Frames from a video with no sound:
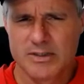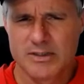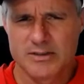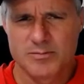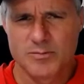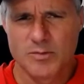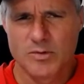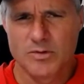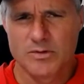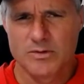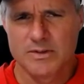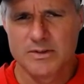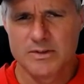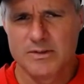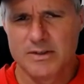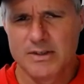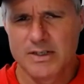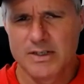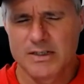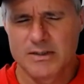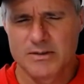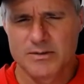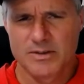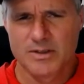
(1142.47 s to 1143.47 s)
it's mostly, I
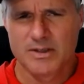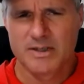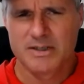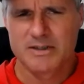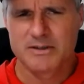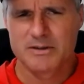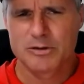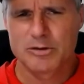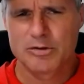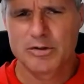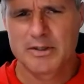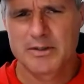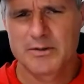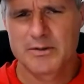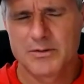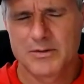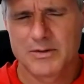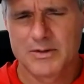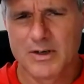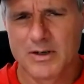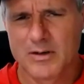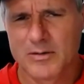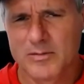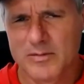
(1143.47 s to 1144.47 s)
don't know how a truck
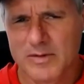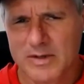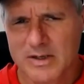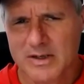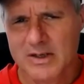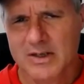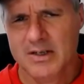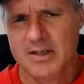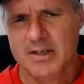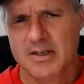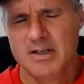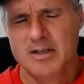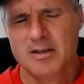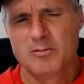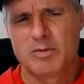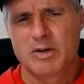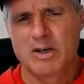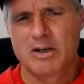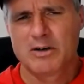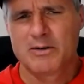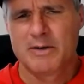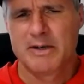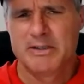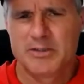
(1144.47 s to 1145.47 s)
or
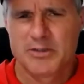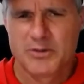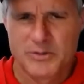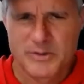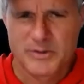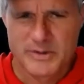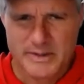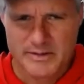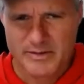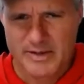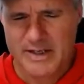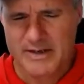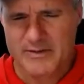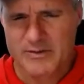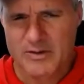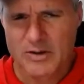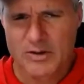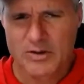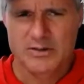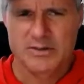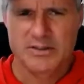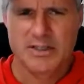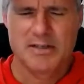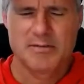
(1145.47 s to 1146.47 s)
park ranger would even have a
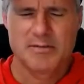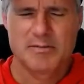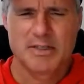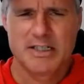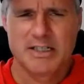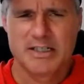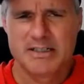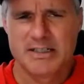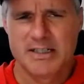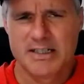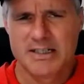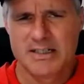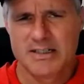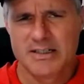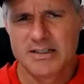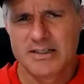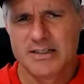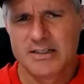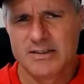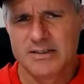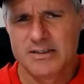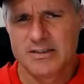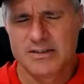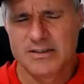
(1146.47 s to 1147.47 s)
hard time getting down it.
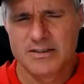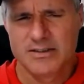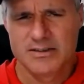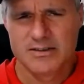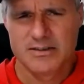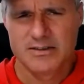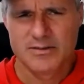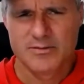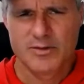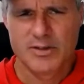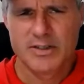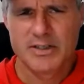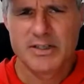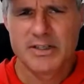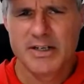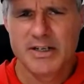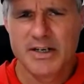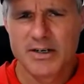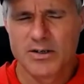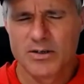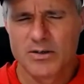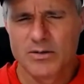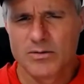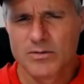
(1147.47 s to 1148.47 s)
It's a very
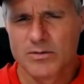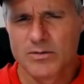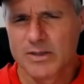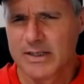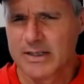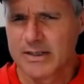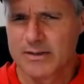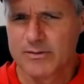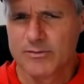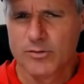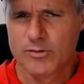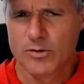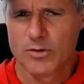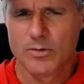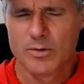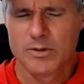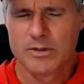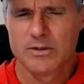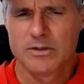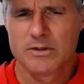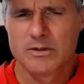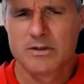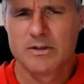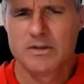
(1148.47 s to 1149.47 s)
narrow, like
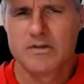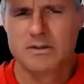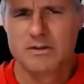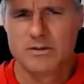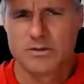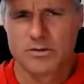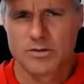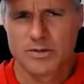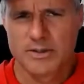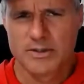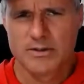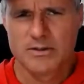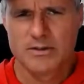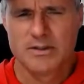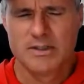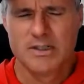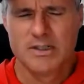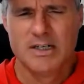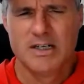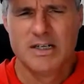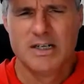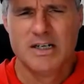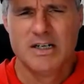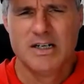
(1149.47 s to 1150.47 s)
4-wheeler trail.
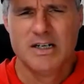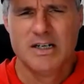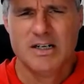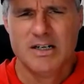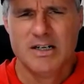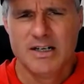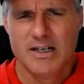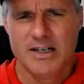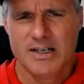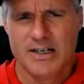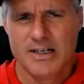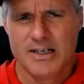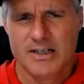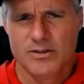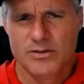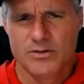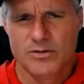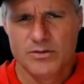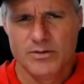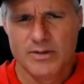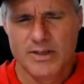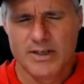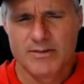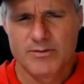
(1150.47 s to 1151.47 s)
And you
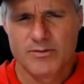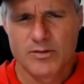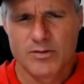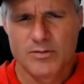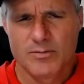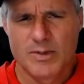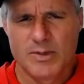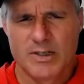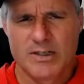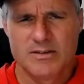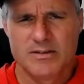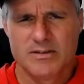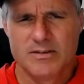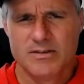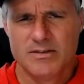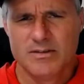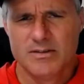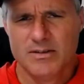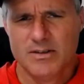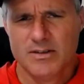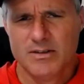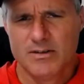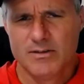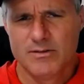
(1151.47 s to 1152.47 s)
do that for about
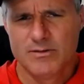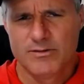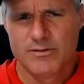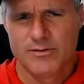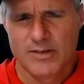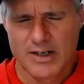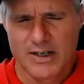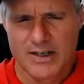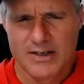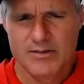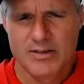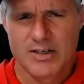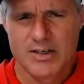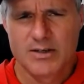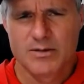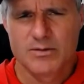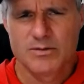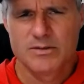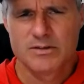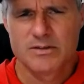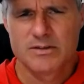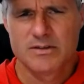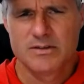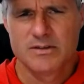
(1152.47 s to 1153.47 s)
5
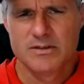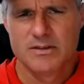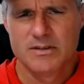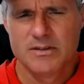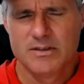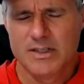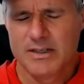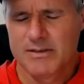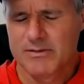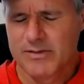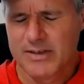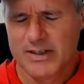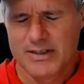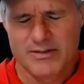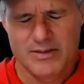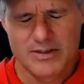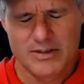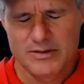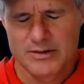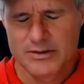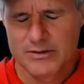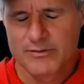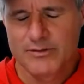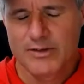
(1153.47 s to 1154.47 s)
hours, not 5
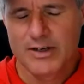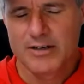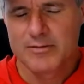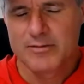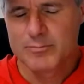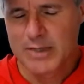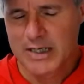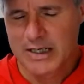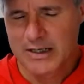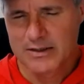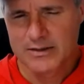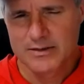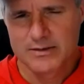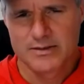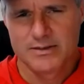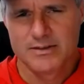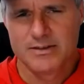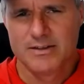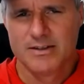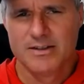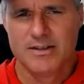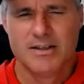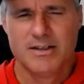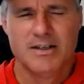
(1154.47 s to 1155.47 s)
hours, 5 miles.
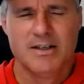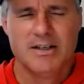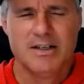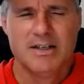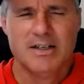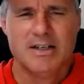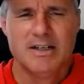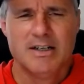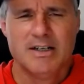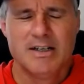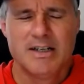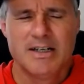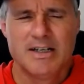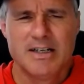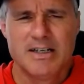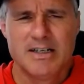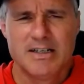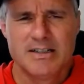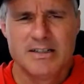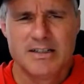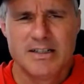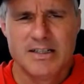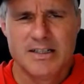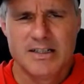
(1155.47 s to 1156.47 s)

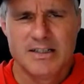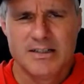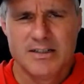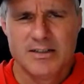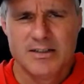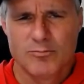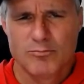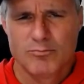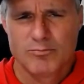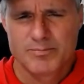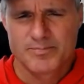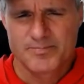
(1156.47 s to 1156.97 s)
And then